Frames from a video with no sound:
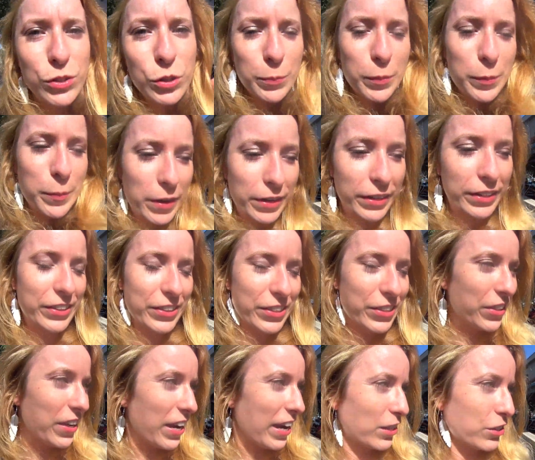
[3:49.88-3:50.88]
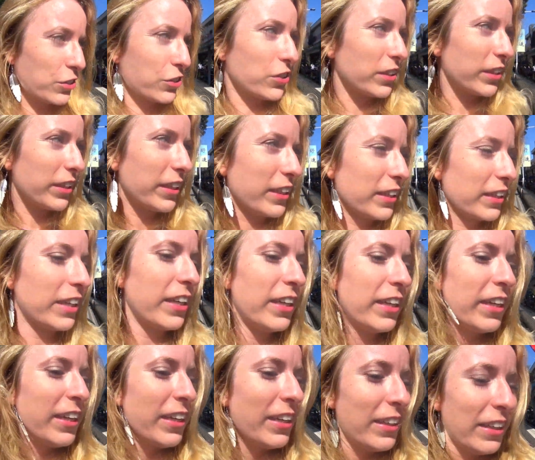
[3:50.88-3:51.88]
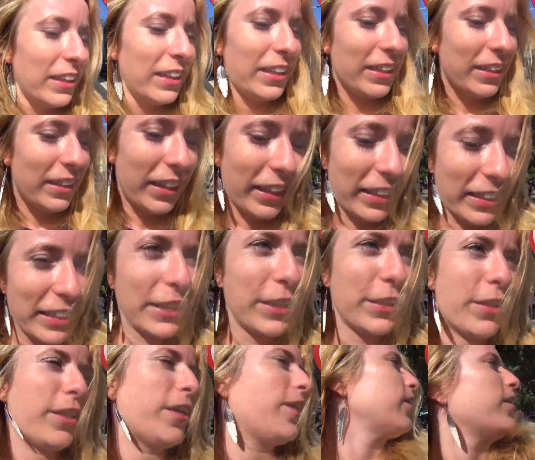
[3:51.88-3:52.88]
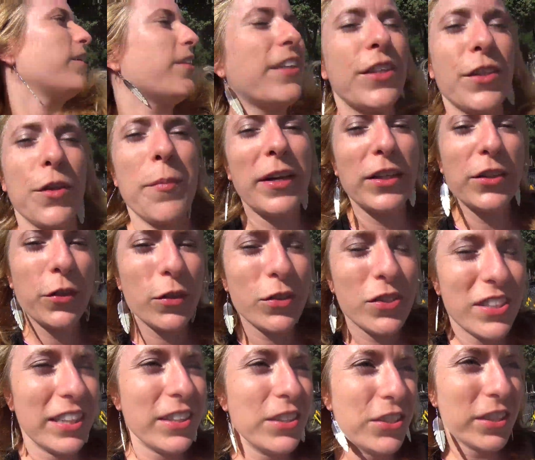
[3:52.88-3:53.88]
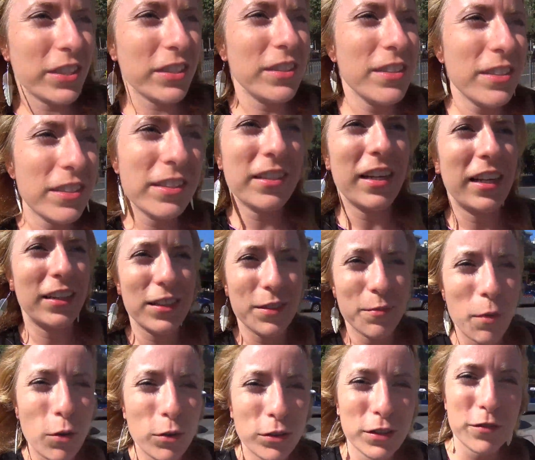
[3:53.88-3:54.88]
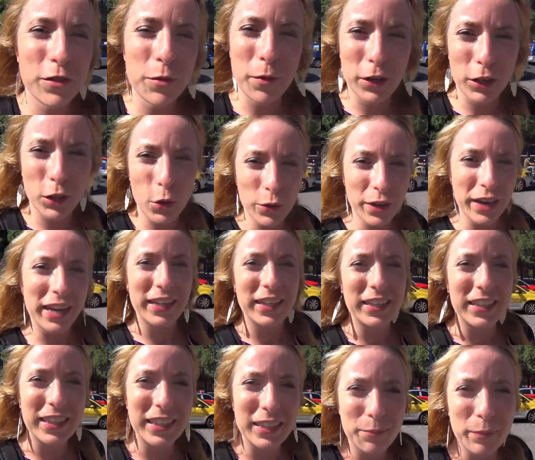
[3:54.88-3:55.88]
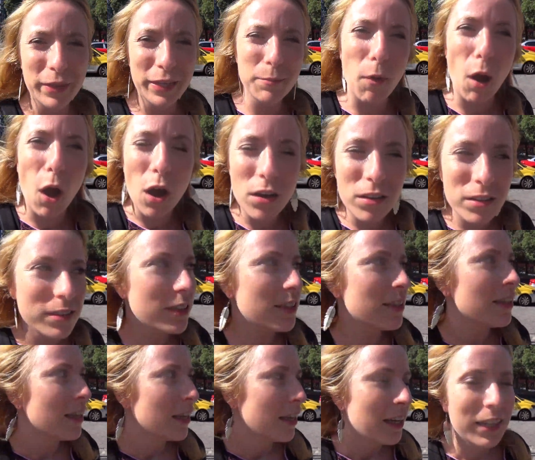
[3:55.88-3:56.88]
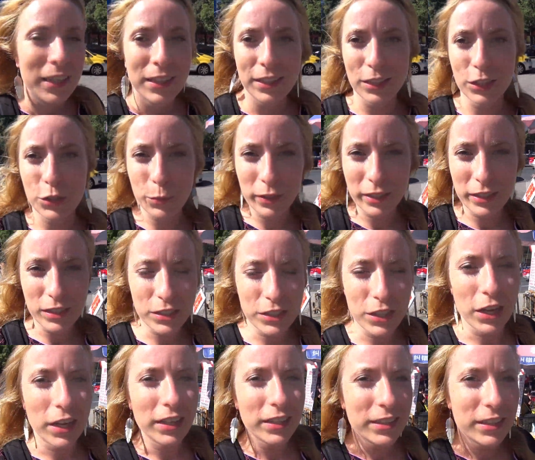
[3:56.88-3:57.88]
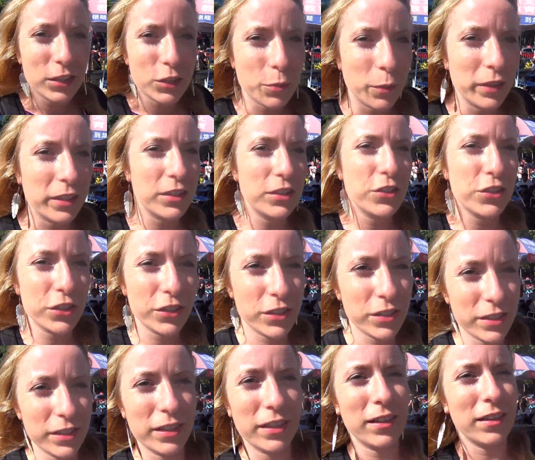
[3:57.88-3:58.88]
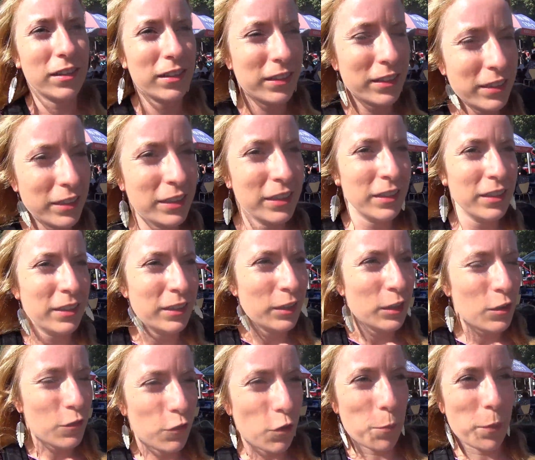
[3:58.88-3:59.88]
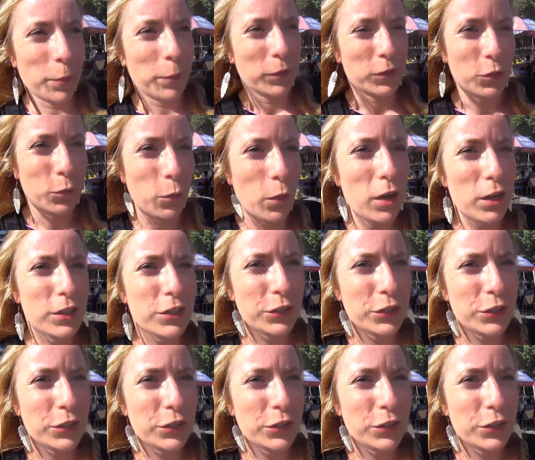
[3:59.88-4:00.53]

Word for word: supermarkets are actually near the metro stations, and most of them are located in big malls. This one is not. This one is just for people to walk